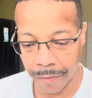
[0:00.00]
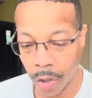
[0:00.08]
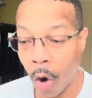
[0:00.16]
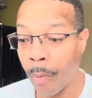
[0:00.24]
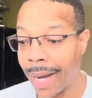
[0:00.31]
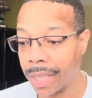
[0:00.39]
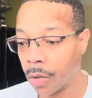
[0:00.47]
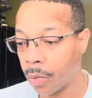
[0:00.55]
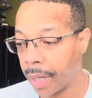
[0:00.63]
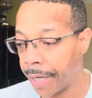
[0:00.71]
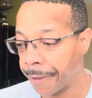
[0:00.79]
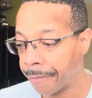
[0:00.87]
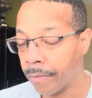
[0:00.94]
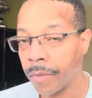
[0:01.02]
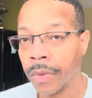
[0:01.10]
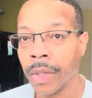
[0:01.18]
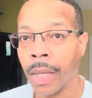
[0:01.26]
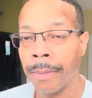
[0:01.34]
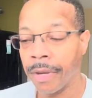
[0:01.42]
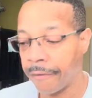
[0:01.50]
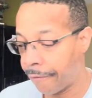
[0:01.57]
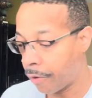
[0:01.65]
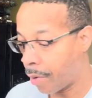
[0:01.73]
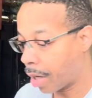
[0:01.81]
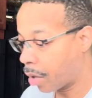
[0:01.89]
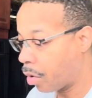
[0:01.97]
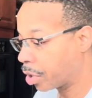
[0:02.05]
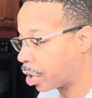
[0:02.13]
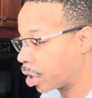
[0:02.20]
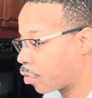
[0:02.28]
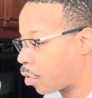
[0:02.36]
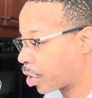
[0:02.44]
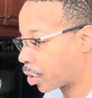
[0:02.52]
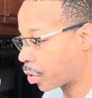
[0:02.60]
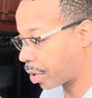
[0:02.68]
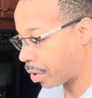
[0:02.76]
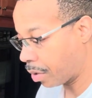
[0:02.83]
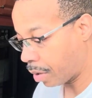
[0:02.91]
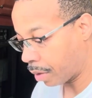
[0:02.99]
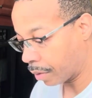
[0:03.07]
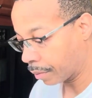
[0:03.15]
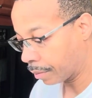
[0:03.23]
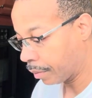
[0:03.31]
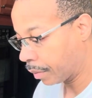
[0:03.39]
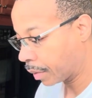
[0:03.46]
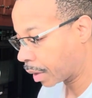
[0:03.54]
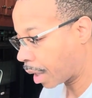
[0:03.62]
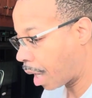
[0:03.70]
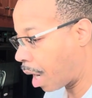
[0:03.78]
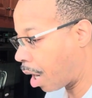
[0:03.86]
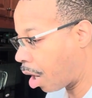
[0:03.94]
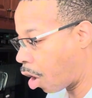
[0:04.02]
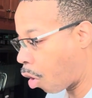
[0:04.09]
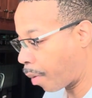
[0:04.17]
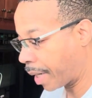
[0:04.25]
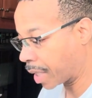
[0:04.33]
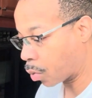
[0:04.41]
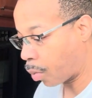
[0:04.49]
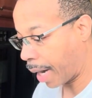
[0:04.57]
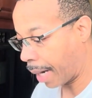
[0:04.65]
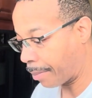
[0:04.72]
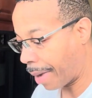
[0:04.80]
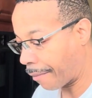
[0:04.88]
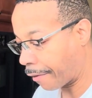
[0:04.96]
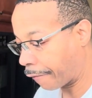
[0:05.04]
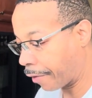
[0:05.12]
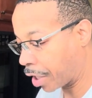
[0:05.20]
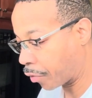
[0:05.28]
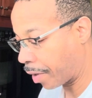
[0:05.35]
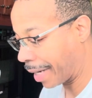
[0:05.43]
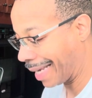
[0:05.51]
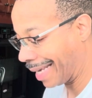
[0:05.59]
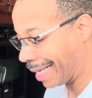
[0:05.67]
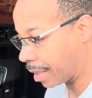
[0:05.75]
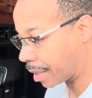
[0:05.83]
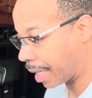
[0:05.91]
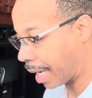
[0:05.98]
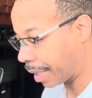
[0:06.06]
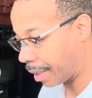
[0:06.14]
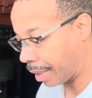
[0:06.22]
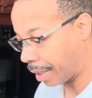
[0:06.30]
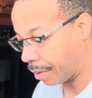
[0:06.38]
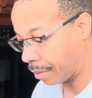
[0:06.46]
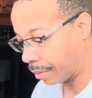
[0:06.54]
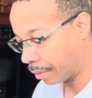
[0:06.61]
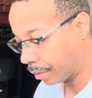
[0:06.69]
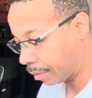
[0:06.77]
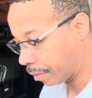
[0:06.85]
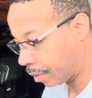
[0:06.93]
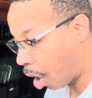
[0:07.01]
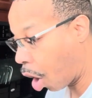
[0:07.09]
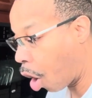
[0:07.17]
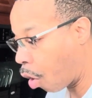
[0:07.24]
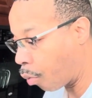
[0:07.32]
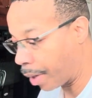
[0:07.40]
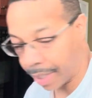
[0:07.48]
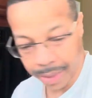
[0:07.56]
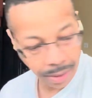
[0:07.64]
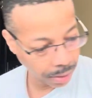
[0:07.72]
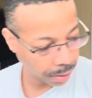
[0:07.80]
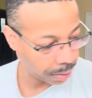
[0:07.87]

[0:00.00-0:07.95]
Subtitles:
Oh, by the way, before I go to the grocery store, y'all, I always wipe my refrigerator inside and out. Always.